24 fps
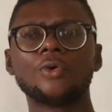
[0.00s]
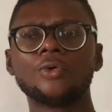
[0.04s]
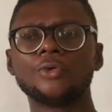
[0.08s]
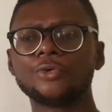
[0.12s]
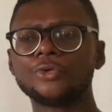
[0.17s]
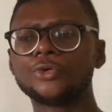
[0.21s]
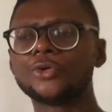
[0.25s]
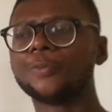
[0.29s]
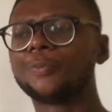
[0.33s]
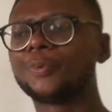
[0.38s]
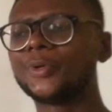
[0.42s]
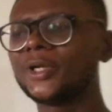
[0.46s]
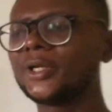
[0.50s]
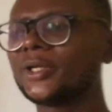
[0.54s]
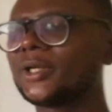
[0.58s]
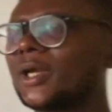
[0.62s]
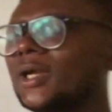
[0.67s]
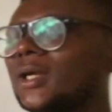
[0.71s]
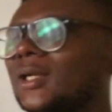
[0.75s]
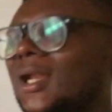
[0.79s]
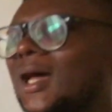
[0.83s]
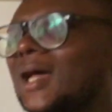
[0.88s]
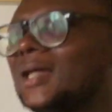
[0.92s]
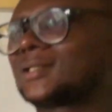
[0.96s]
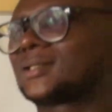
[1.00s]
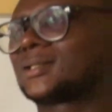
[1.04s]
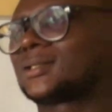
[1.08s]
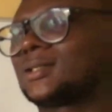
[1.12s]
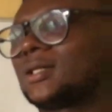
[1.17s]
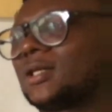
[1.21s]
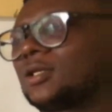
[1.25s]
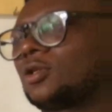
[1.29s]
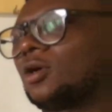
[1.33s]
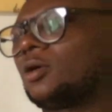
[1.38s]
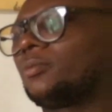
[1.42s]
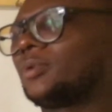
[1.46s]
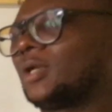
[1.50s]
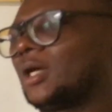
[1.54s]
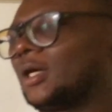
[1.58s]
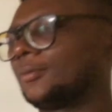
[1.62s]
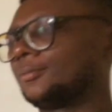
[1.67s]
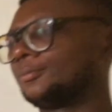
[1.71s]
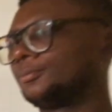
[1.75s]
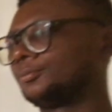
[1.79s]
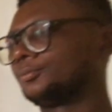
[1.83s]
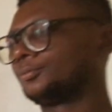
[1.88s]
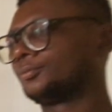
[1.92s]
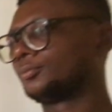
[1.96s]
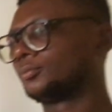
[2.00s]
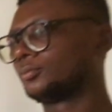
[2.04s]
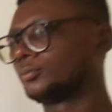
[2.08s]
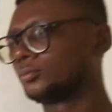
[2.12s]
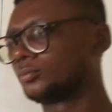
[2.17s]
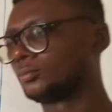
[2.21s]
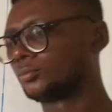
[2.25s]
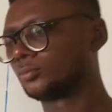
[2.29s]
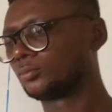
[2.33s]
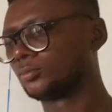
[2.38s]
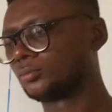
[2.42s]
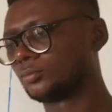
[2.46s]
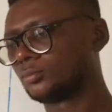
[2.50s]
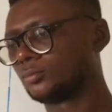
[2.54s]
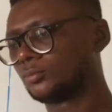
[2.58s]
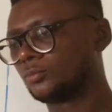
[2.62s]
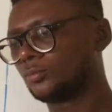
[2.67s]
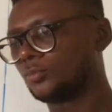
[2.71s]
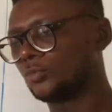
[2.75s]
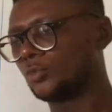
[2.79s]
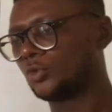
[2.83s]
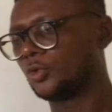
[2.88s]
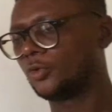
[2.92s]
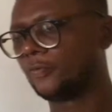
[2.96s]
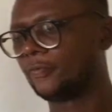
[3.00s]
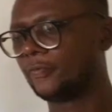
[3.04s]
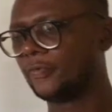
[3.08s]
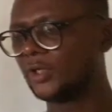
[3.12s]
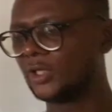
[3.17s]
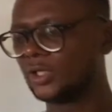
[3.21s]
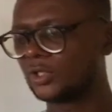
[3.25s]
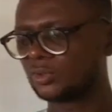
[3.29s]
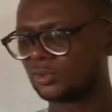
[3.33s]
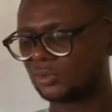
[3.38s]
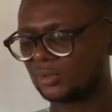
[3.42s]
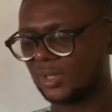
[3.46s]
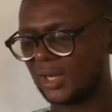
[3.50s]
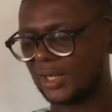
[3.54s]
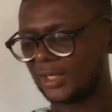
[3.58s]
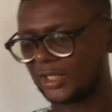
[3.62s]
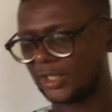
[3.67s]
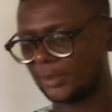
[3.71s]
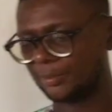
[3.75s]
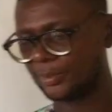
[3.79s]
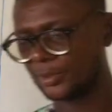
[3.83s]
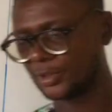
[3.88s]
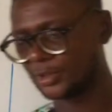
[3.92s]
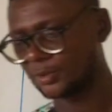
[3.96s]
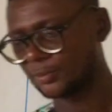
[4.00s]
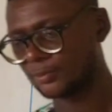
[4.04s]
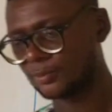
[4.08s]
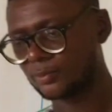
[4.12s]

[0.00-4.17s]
You bring a glass, a tumbler, fill it and keep it.